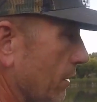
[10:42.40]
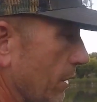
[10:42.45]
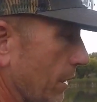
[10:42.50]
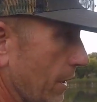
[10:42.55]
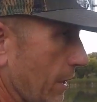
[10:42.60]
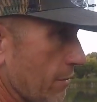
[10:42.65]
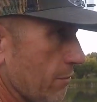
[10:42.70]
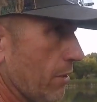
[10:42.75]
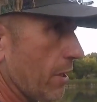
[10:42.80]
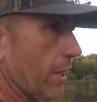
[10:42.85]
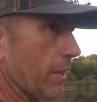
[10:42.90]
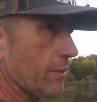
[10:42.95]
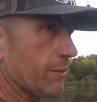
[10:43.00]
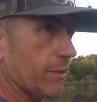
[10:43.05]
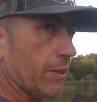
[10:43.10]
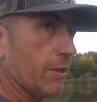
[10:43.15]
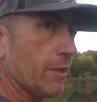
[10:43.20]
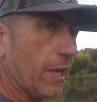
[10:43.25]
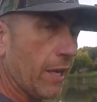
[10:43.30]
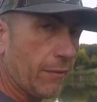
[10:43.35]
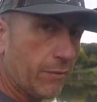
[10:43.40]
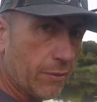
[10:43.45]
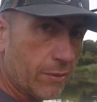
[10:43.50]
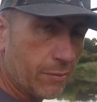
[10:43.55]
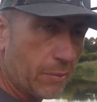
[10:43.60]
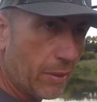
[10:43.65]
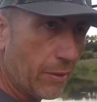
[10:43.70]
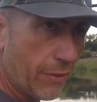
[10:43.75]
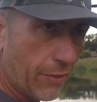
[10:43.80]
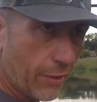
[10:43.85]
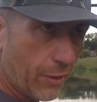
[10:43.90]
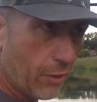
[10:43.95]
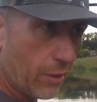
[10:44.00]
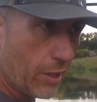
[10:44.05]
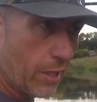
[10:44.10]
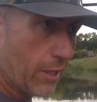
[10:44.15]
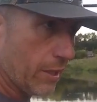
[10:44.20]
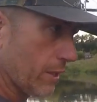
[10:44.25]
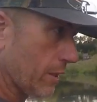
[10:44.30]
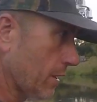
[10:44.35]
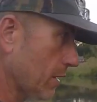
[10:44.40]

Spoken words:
clicking drag instead of having to spend $30 and